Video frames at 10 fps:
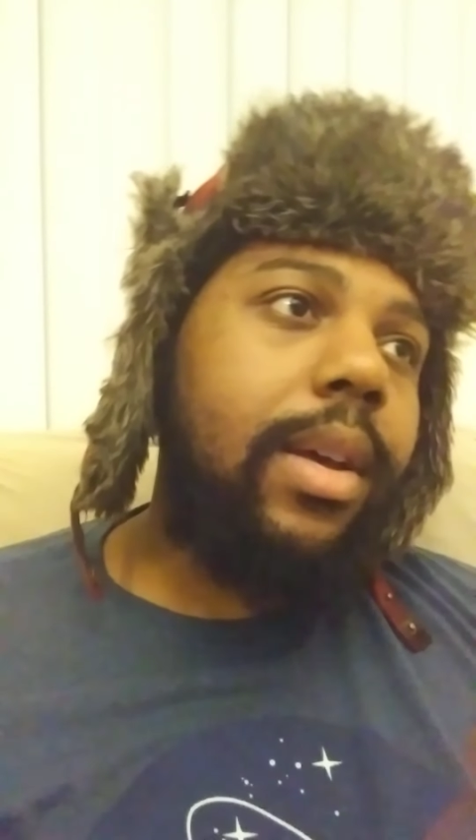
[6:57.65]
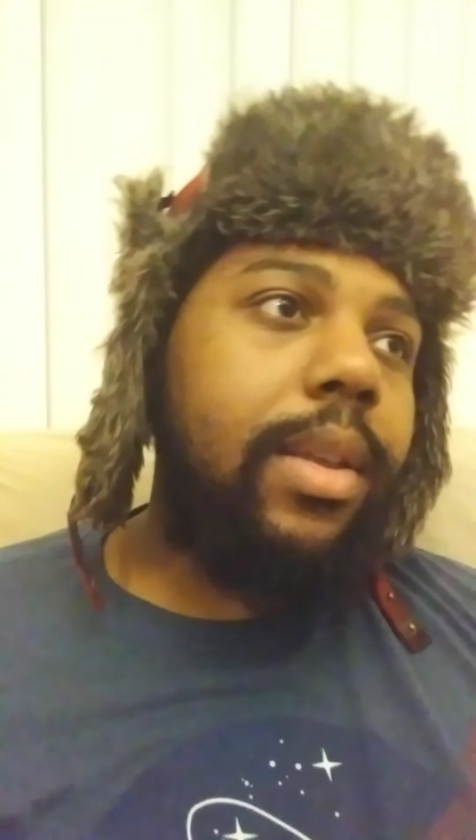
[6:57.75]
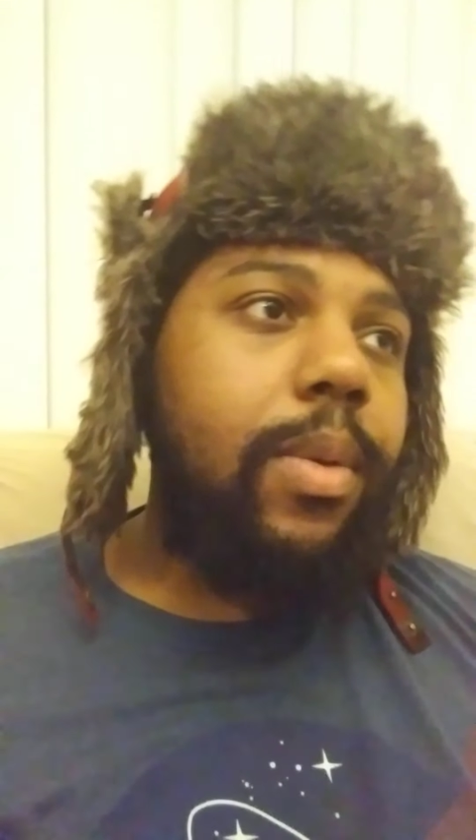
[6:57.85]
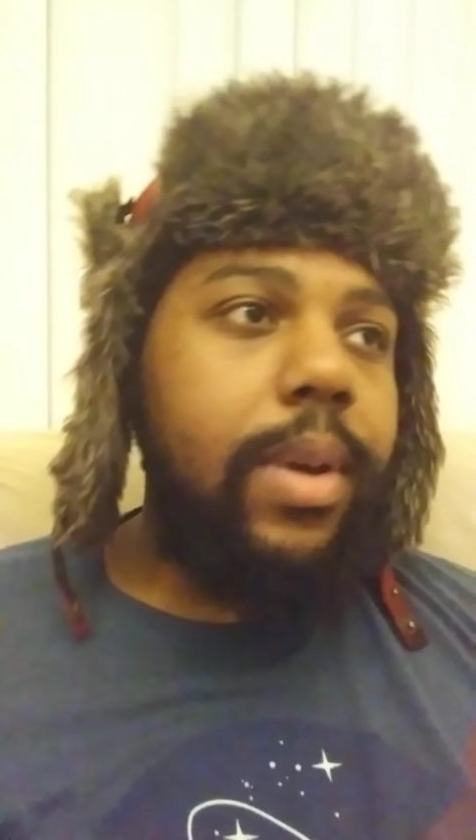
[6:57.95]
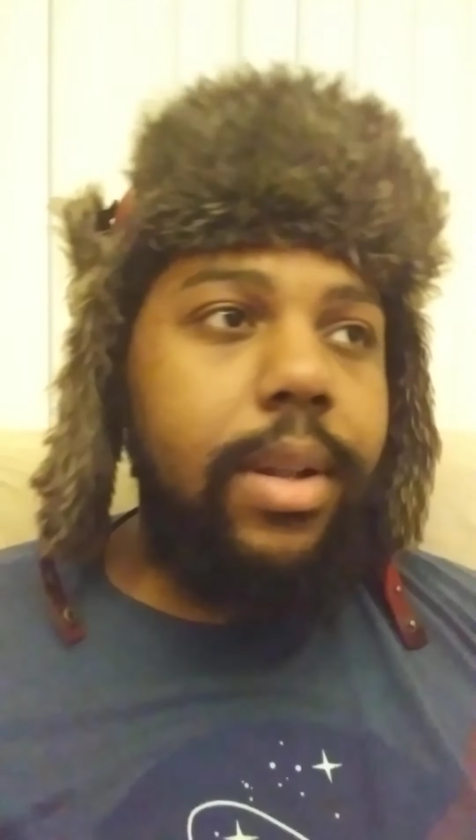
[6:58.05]

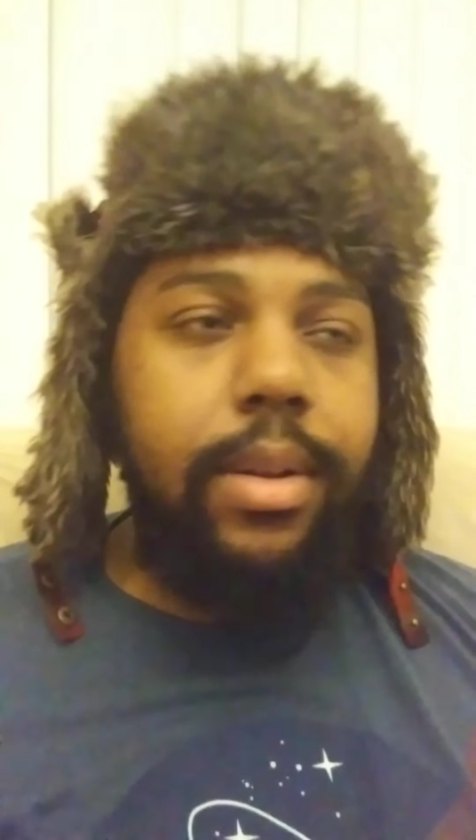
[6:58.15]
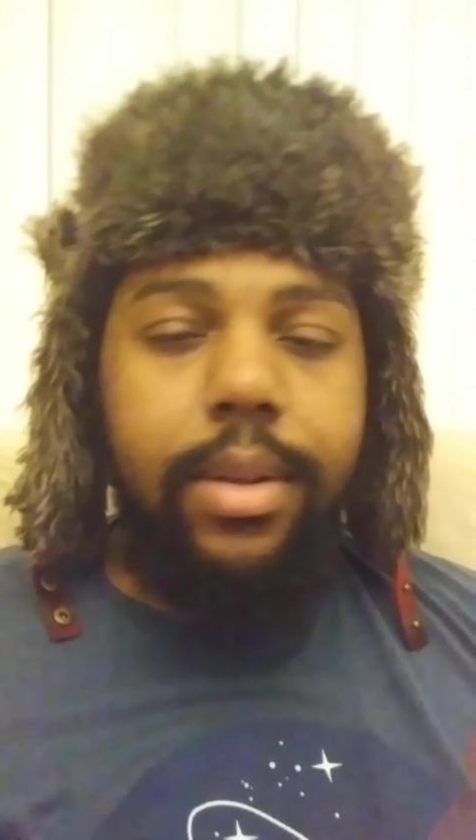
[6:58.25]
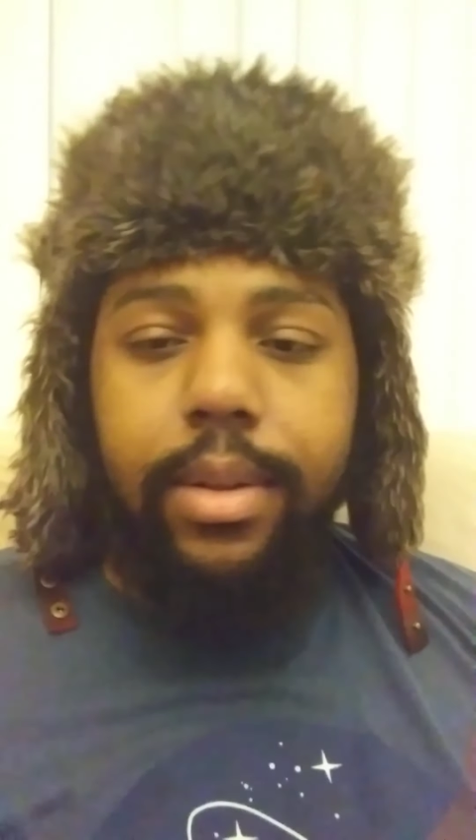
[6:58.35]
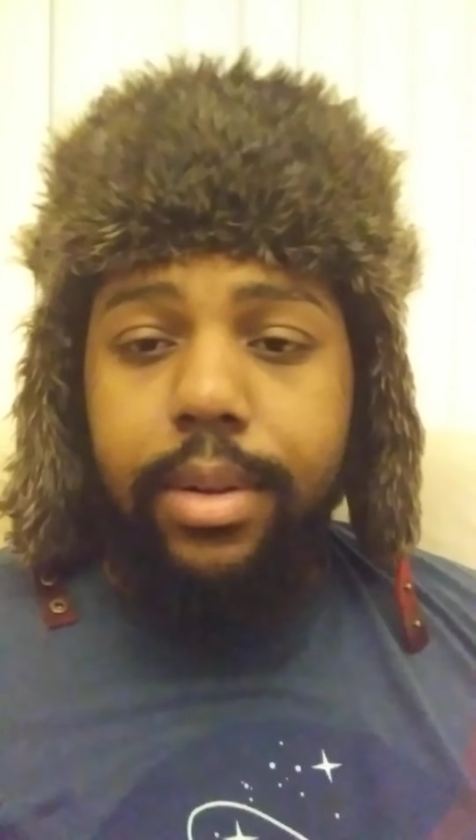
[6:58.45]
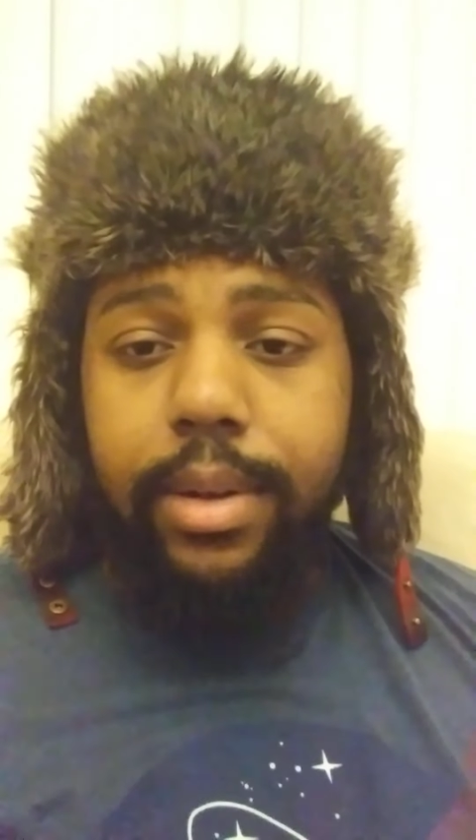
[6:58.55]
You could
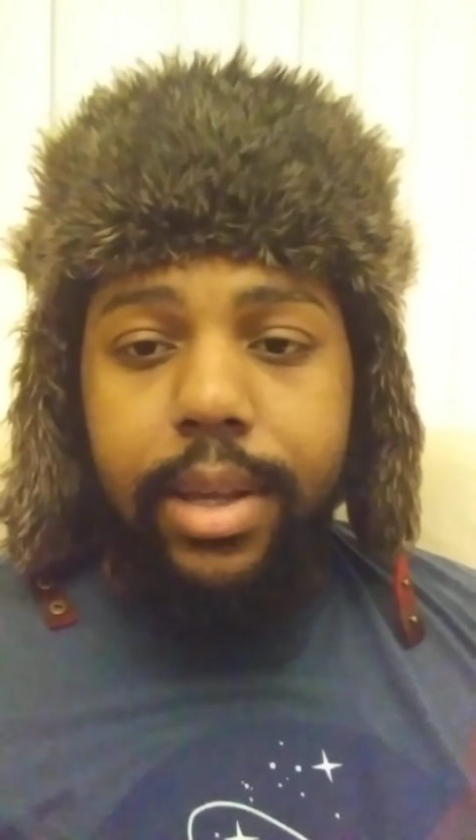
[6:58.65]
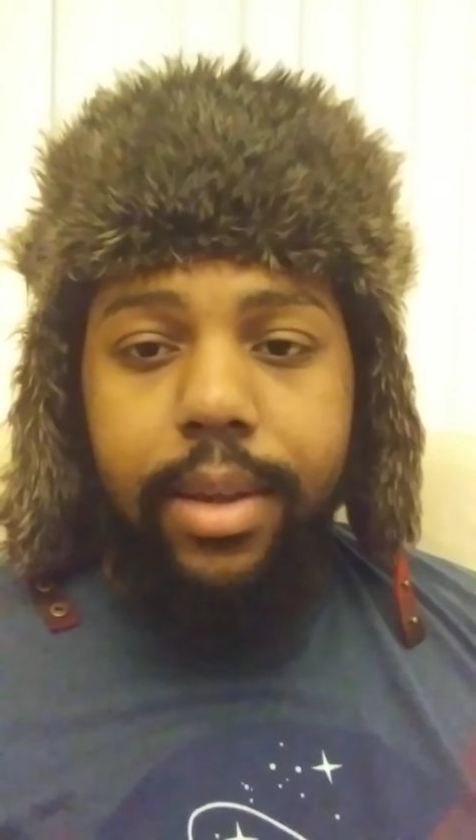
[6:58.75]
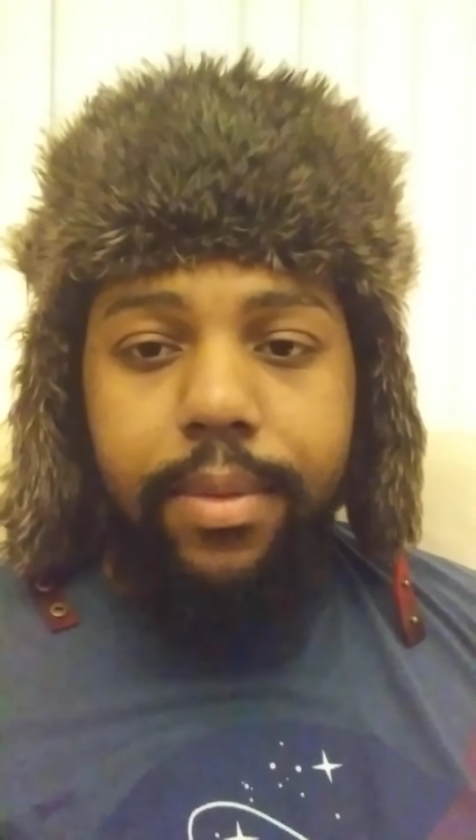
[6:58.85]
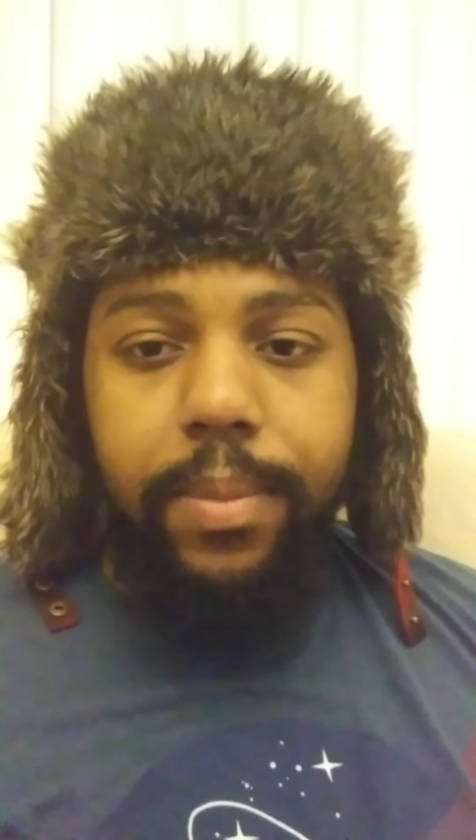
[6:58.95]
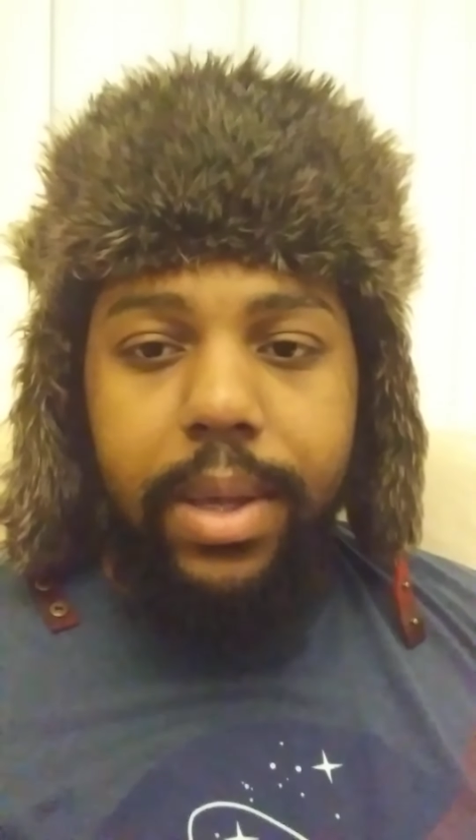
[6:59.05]

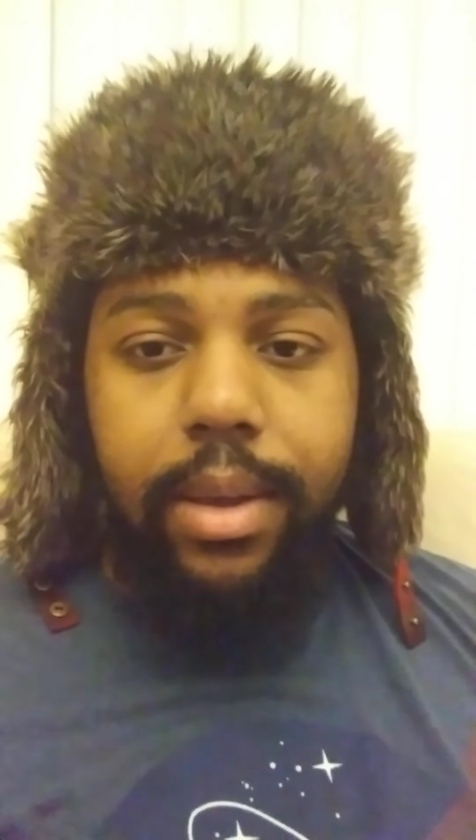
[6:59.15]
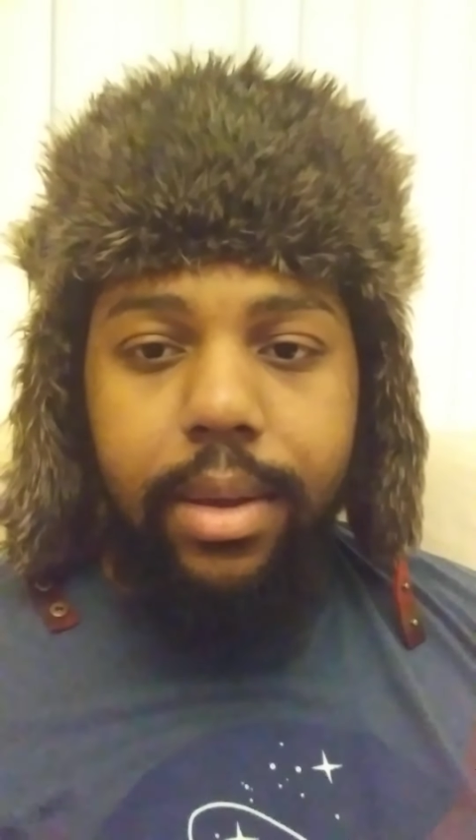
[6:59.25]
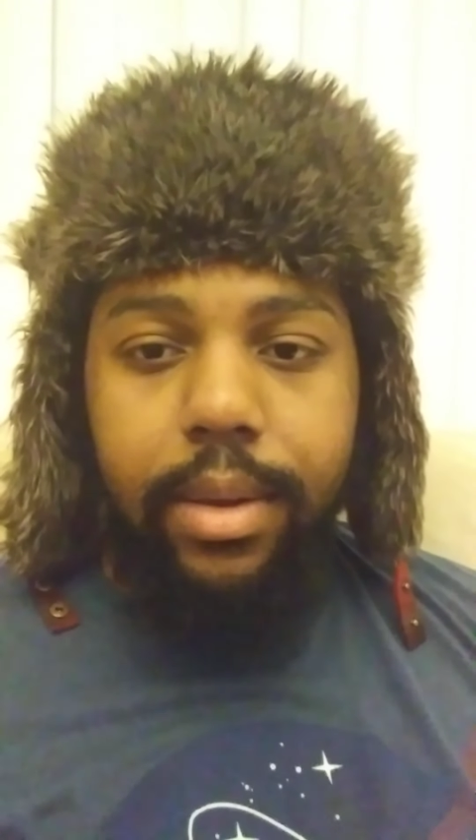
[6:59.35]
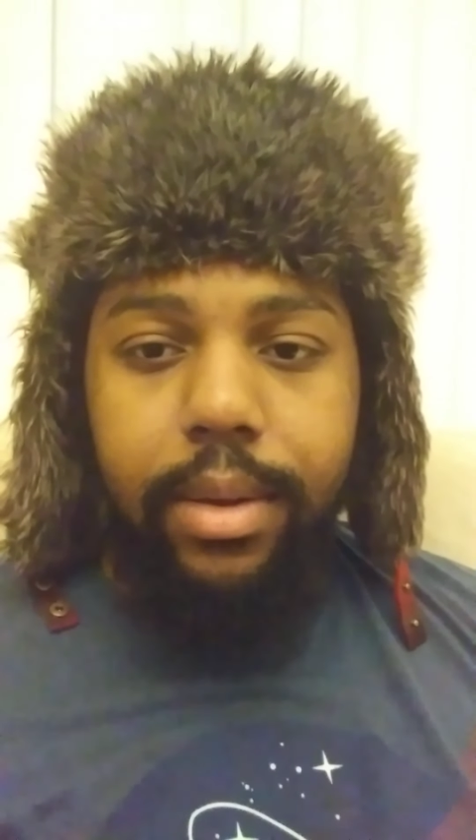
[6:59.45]
leave me